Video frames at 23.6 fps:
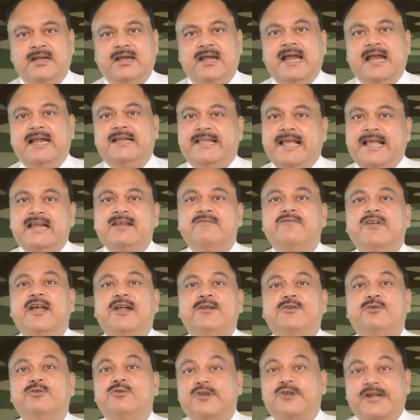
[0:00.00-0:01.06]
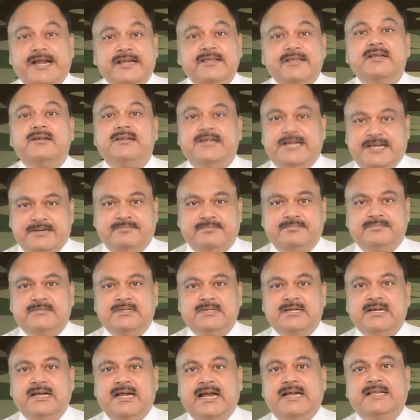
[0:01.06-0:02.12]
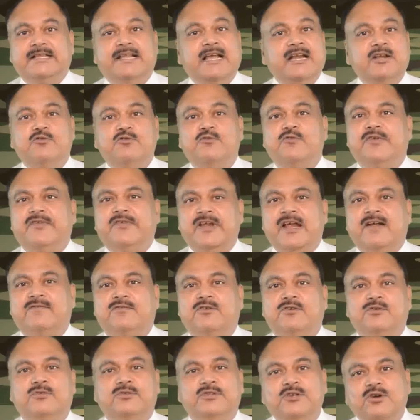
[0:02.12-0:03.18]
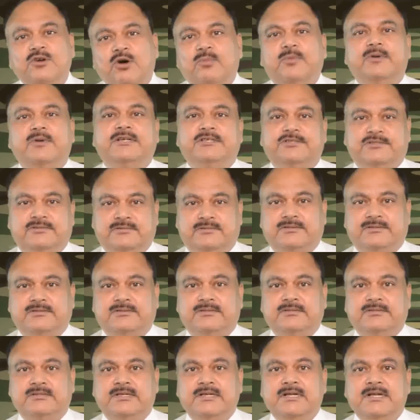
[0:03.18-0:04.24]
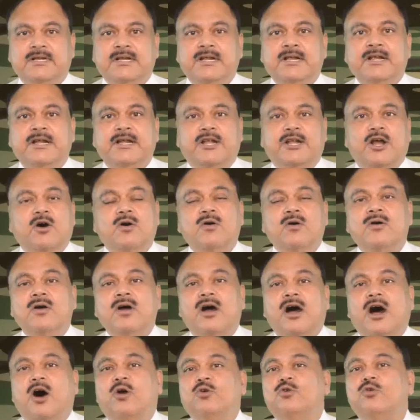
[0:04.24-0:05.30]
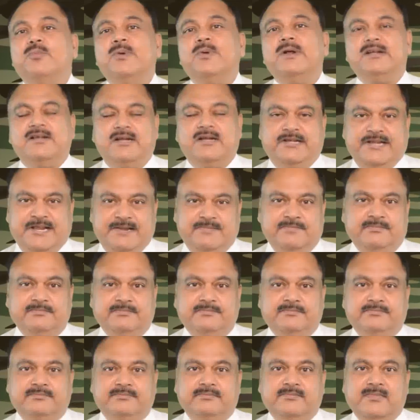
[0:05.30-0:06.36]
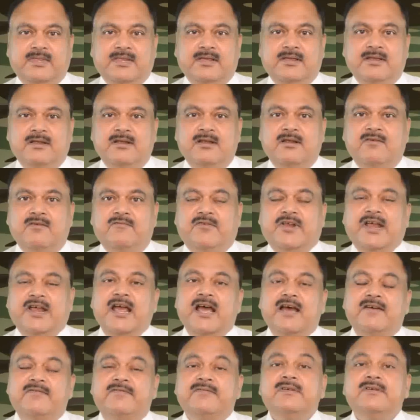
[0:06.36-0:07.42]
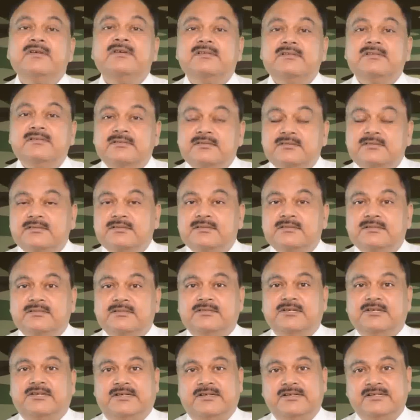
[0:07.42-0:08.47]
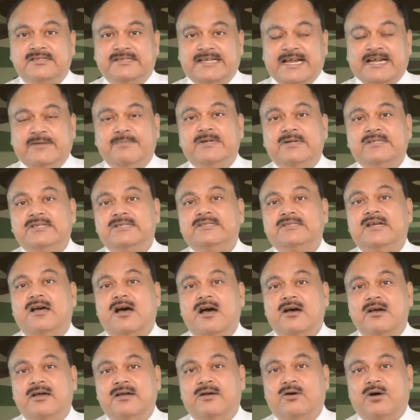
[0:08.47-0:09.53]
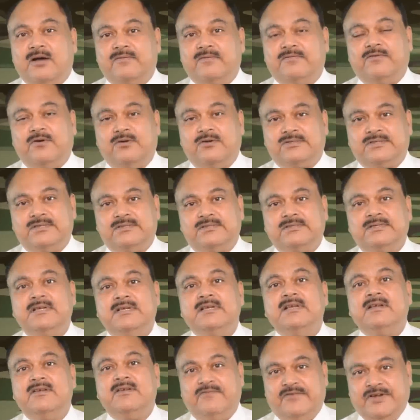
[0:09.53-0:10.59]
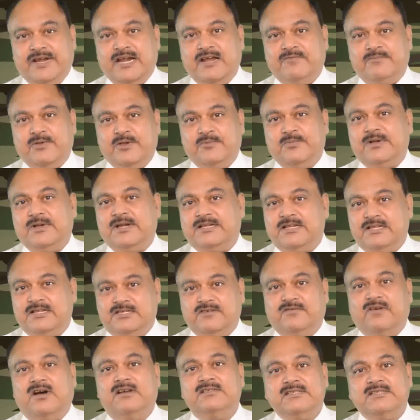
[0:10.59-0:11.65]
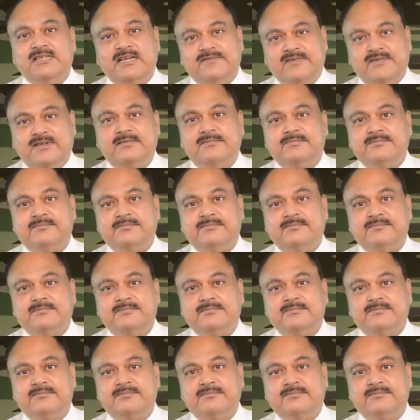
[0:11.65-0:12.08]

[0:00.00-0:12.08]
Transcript: and then we have to train the team, and then we have to do the operations. Now, how to build a team? We have certain segments in the armed forces. We have people at the Jawans level,